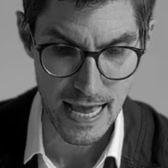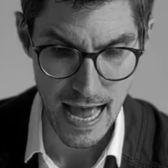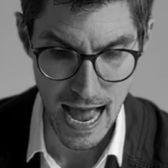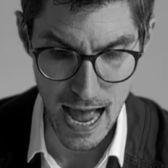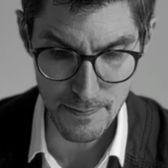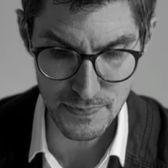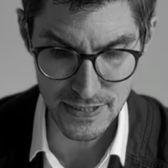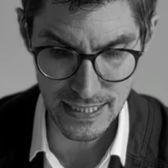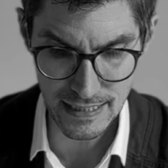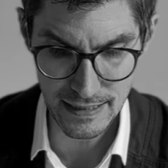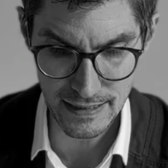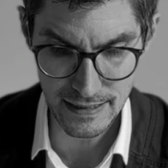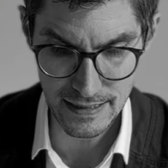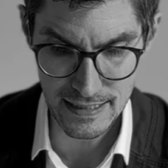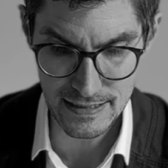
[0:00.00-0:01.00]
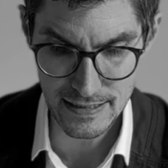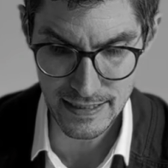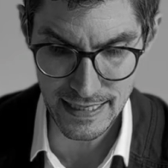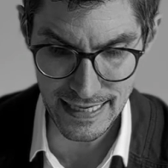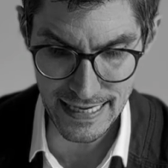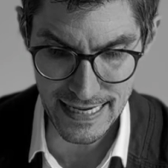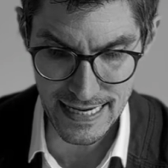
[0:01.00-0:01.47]
upselling is
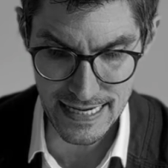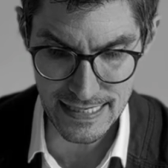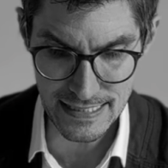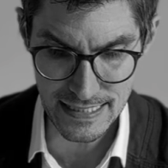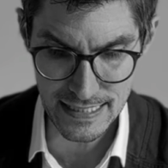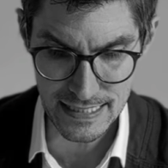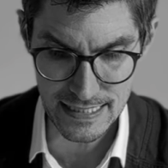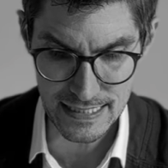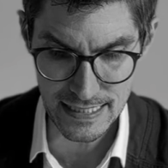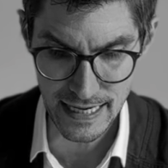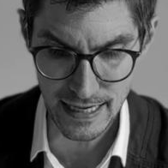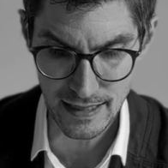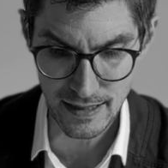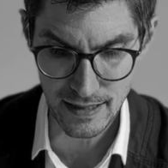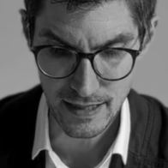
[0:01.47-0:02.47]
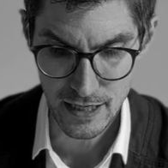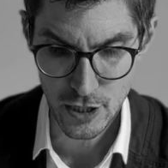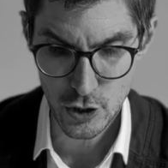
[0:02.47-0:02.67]
the easiest sale